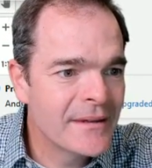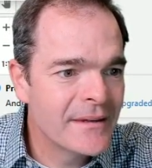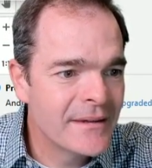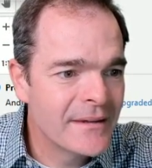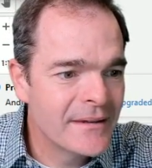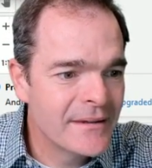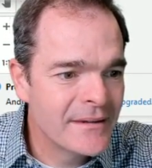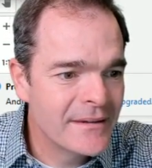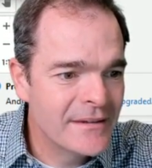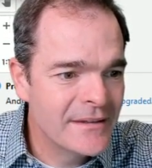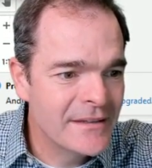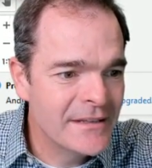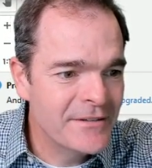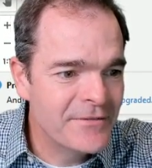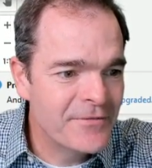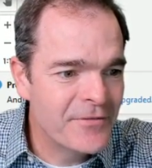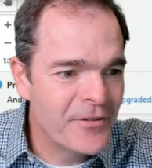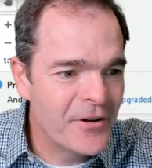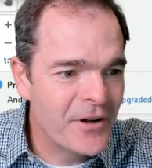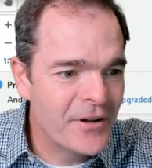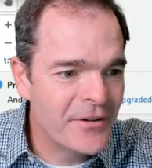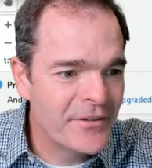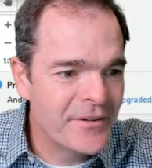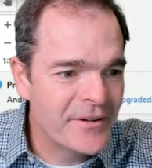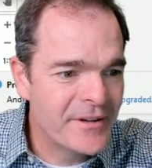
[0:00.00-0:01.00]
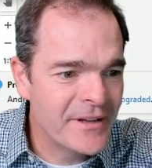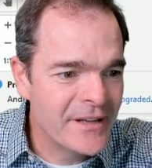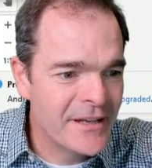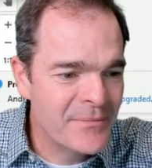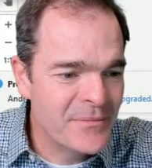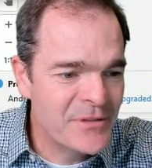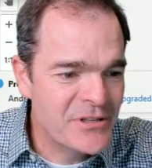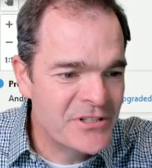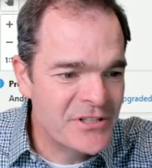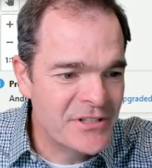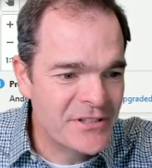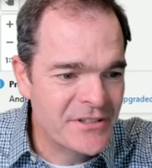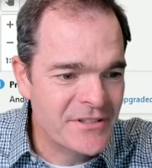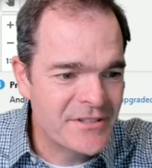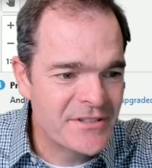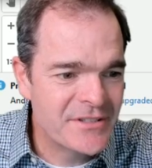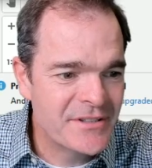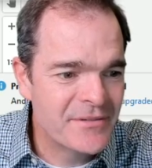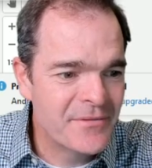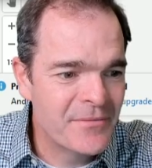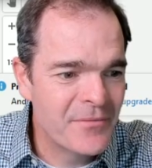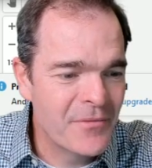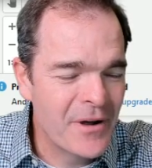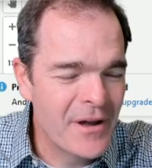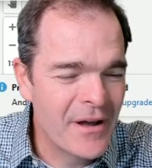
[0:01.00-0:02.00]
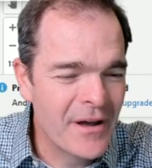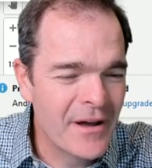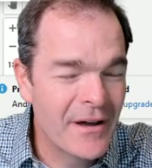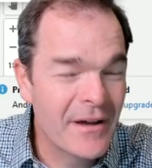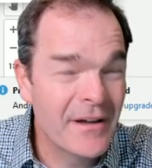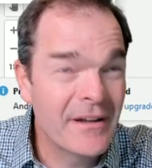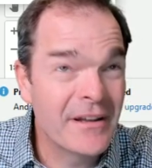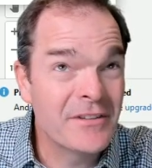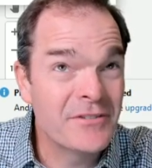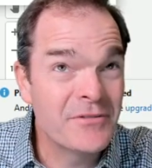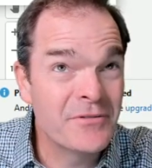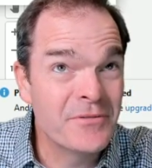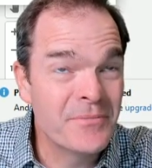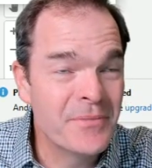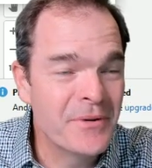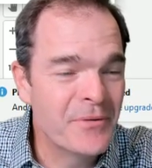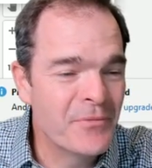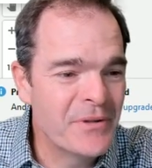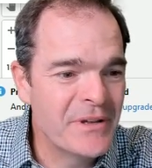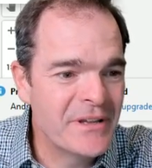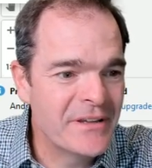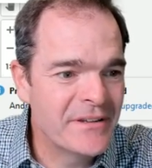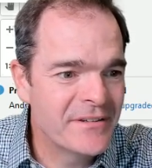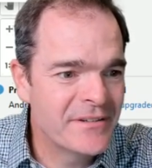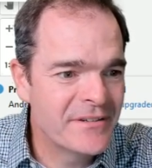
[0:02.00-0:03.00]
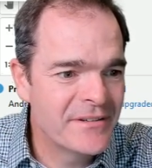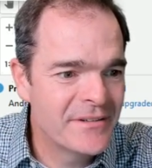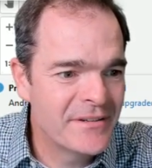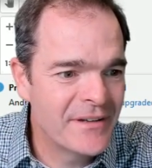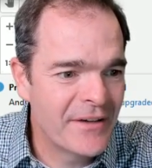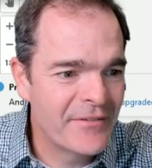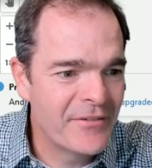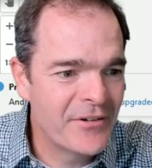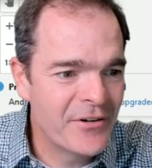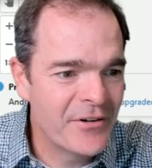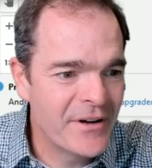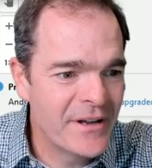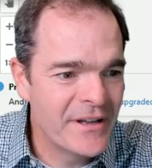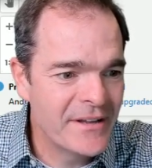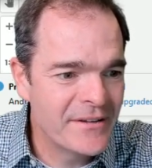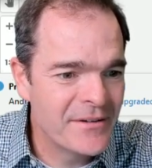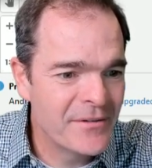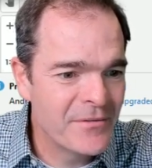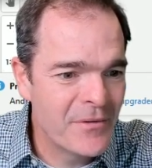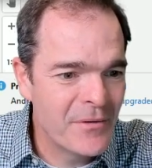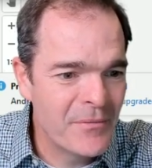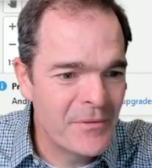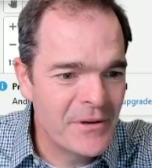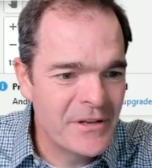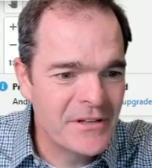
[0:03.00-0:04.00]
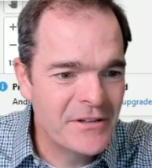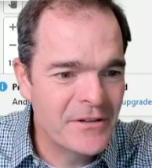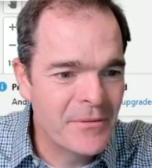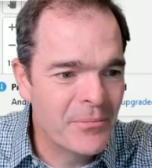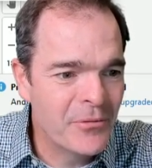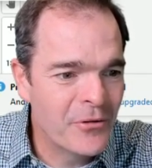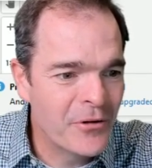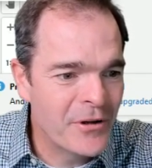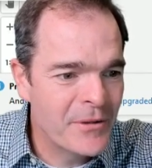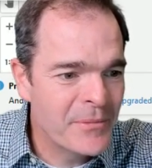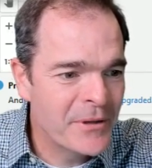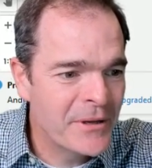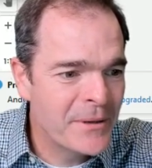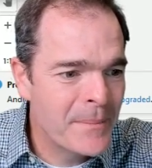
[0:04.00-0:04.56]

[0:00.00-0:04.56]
default images, where I guess it would have been week 7 or 8 when we did deployment.